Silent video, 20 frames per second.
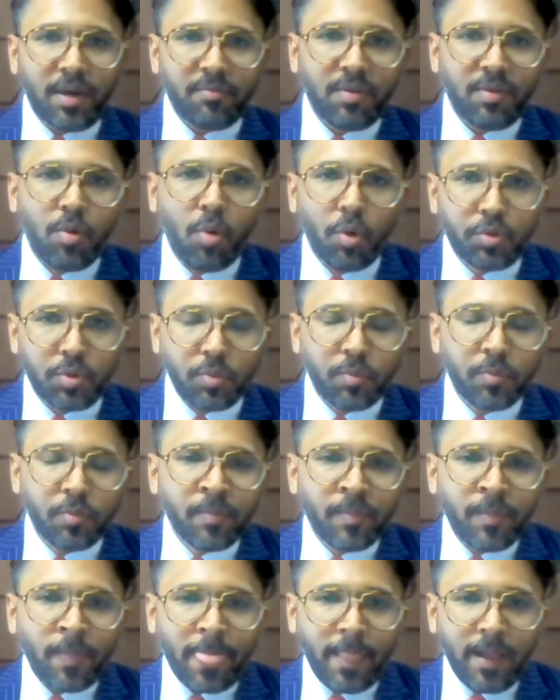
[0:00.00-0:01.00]
that we go through,
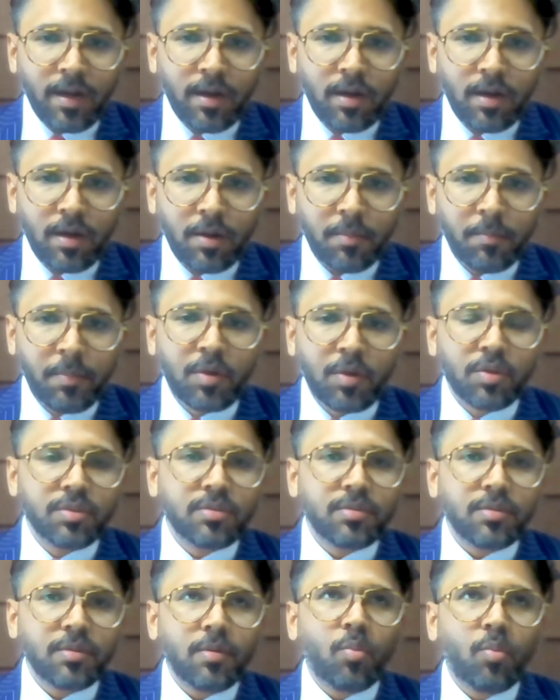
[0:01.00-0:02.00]

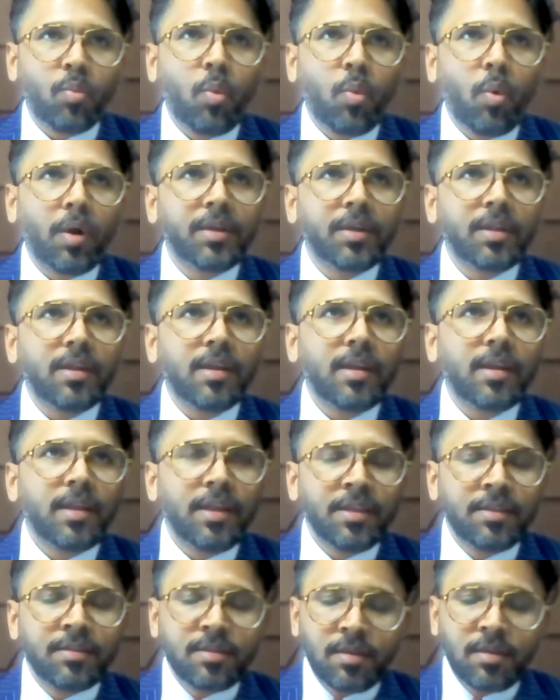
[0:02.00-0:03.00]
because what
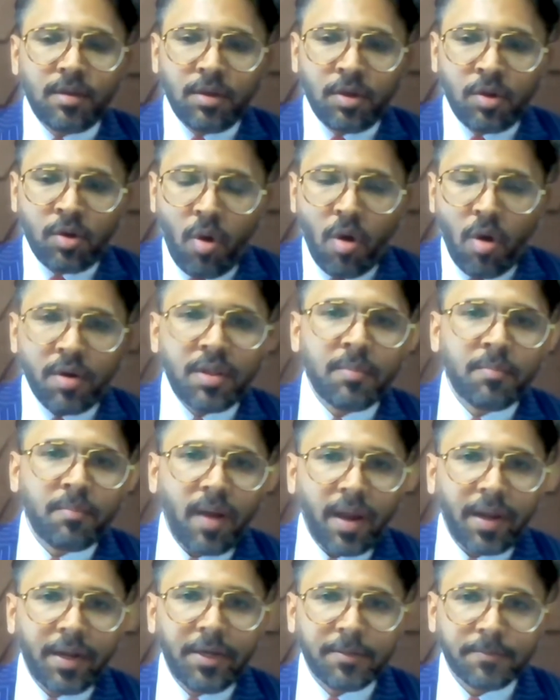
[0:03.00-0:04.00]
is drawn in
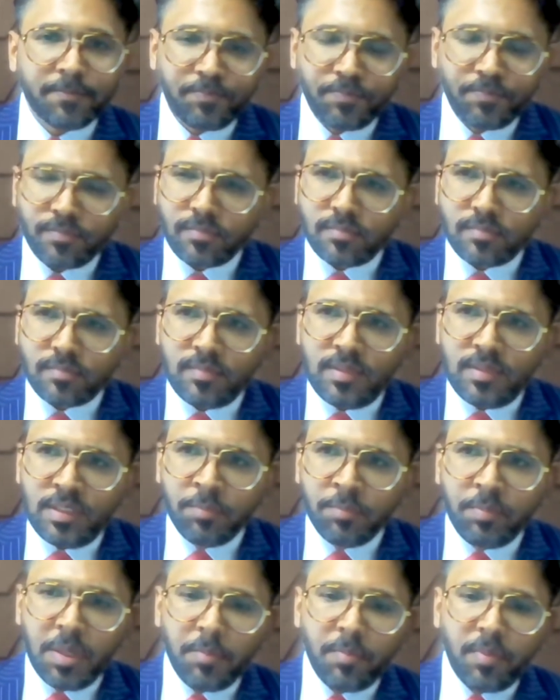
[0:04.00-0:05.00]
mind,
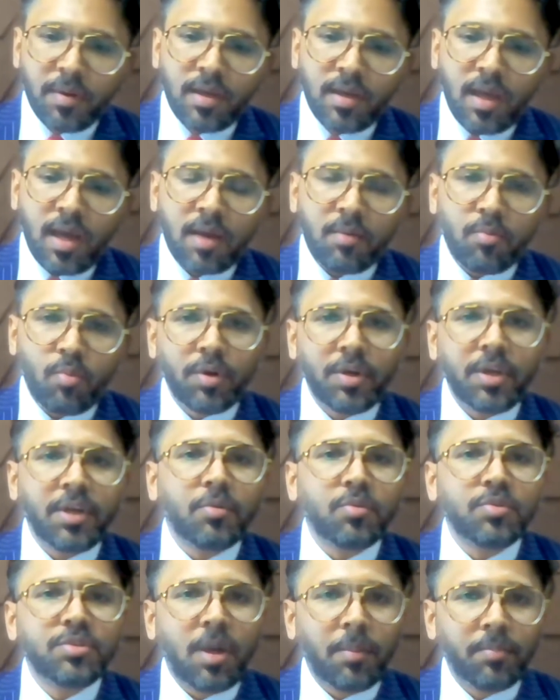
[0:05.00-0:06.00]
people are
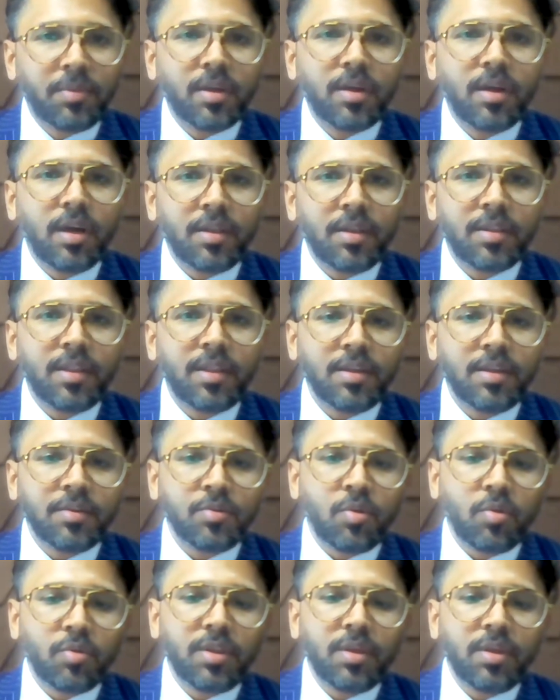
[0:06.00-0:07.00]
wanting to jump the gun.
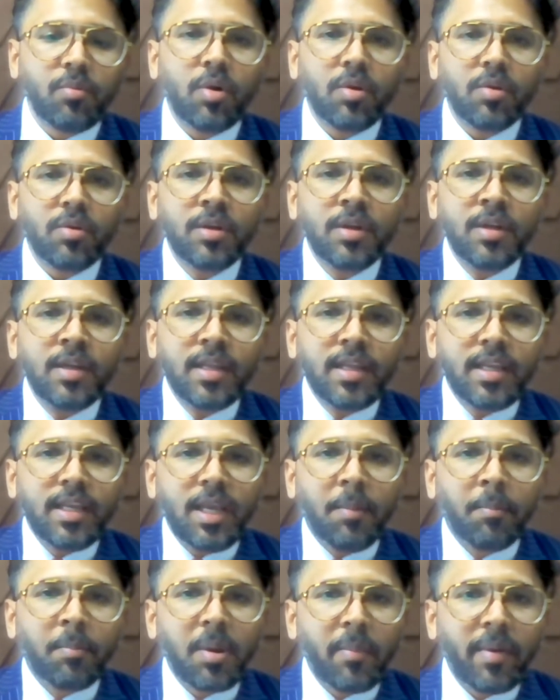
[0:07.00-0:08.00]
They want to
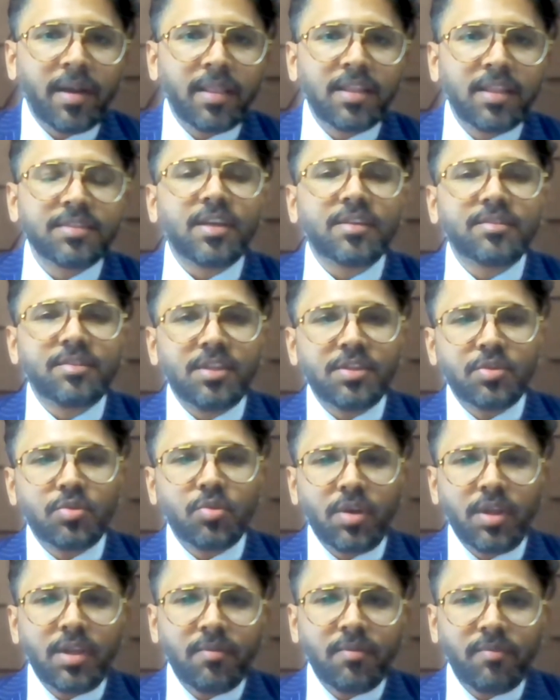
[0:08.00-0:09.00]
implement the success
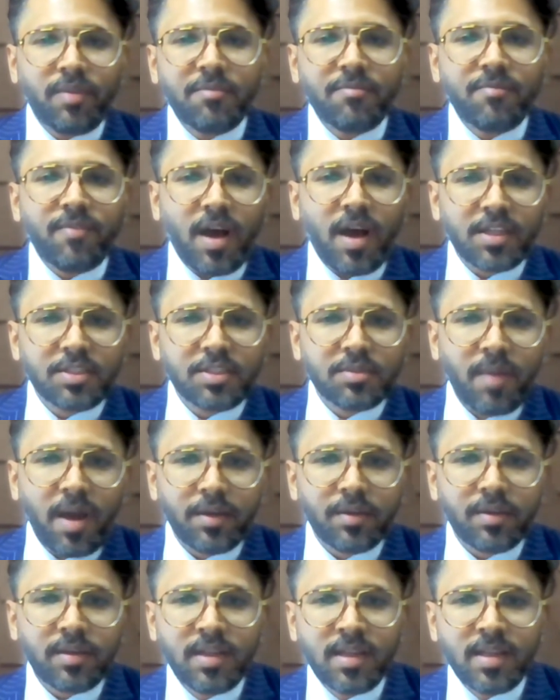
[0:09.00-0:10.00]
story in a very fast
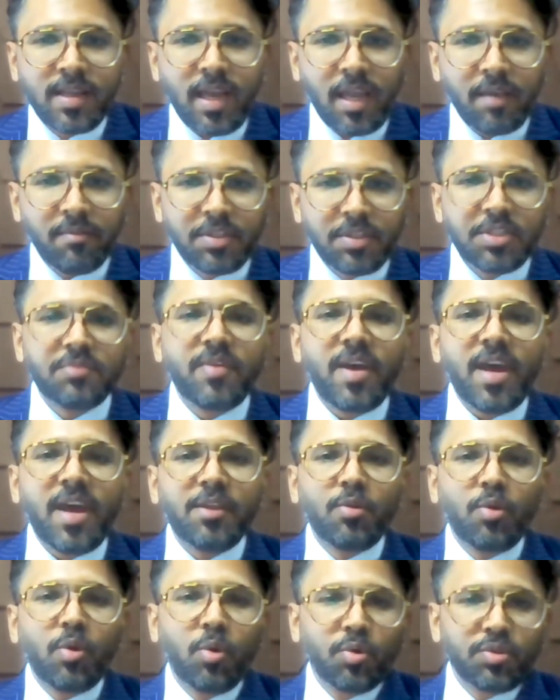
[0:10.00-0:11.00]
manner, and which is where
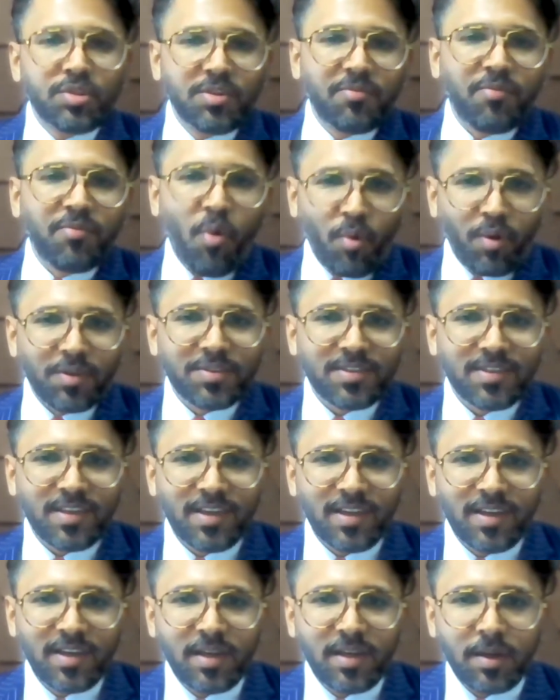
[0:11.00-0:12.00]
you lose the focus,
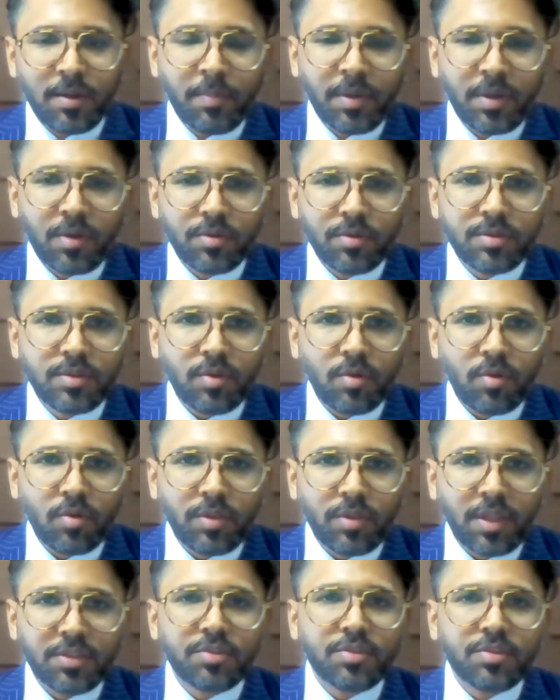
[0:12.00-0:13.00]
because
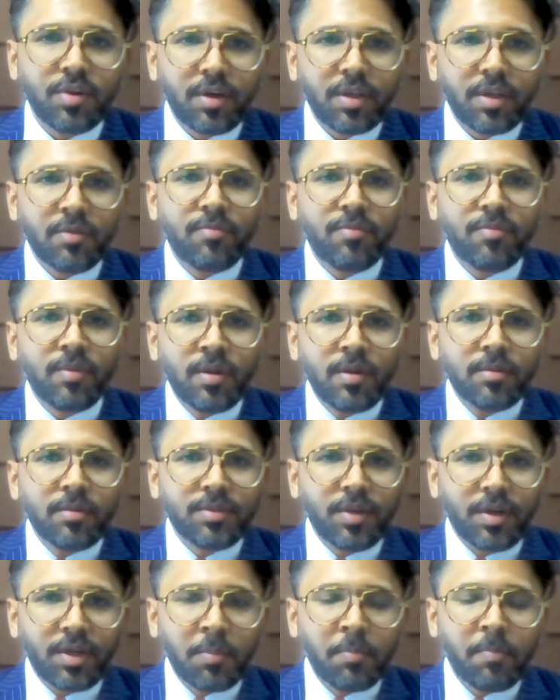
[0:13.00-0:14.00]
there's a
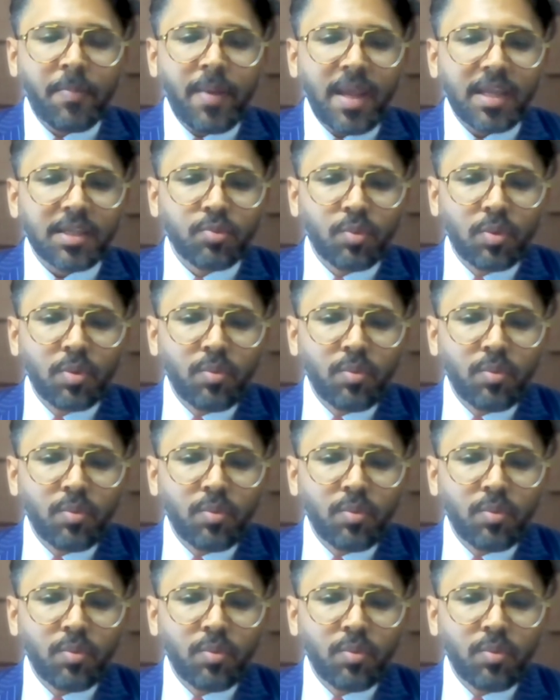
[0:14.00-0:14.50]
certain pace